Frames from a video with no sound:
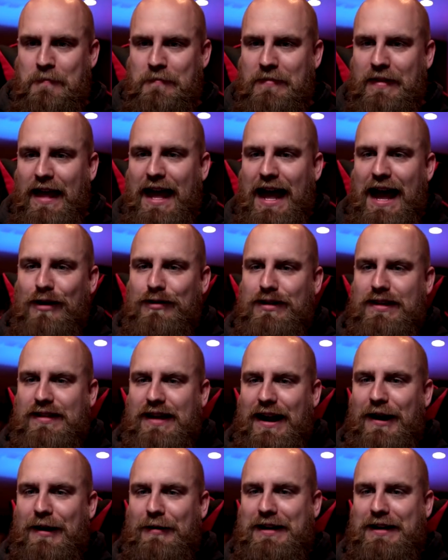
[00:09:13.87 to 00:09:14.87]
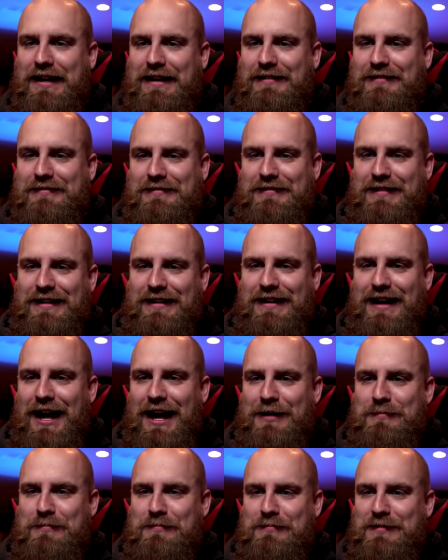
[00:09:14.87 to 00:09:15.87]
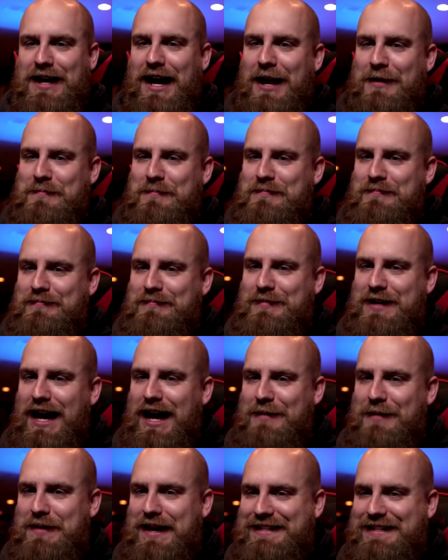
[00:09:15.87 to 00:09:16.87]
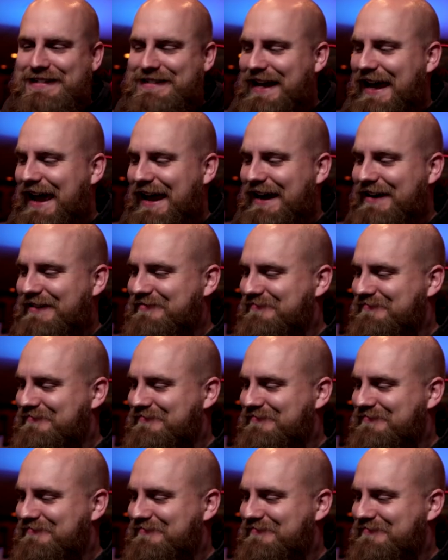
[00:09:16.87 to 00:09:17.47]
Howdy there, God God God Bay Stan.